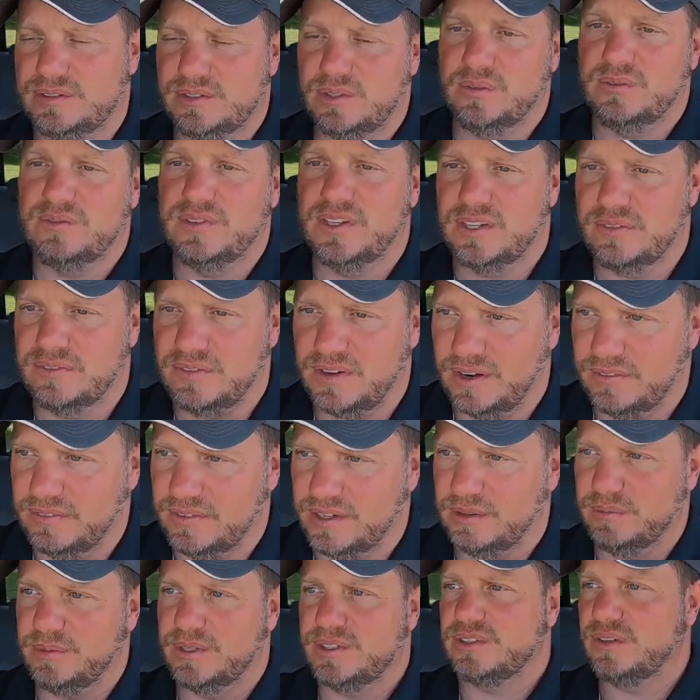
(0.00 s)
Doing
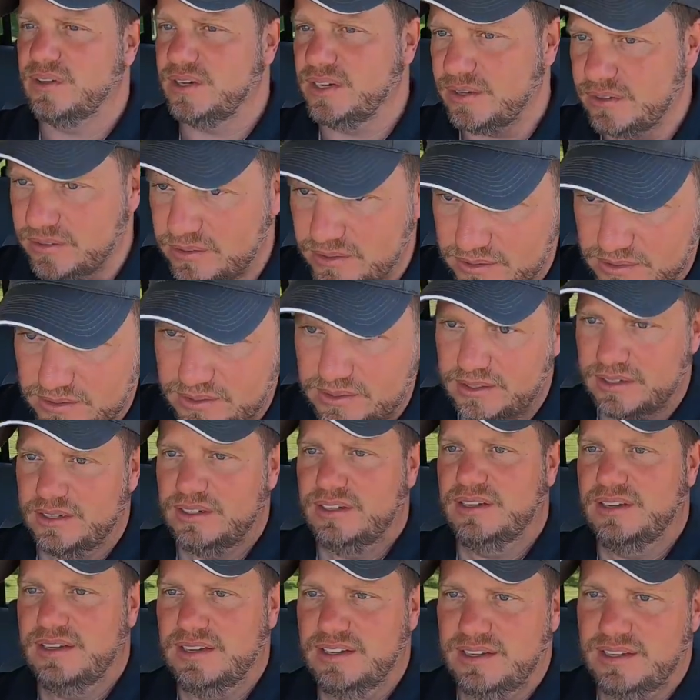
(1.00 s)
55 there, let me slow
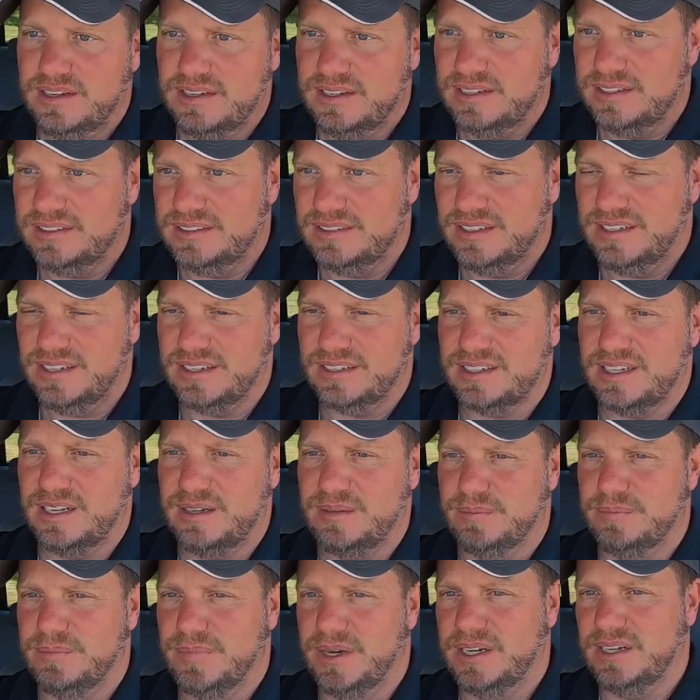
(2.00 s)
down. Yeah,
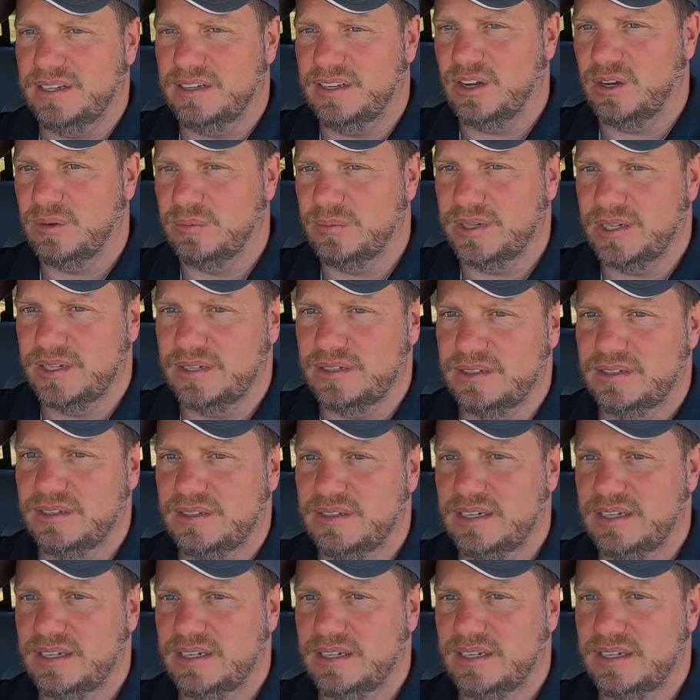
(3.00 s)
kind of bucking a little bit.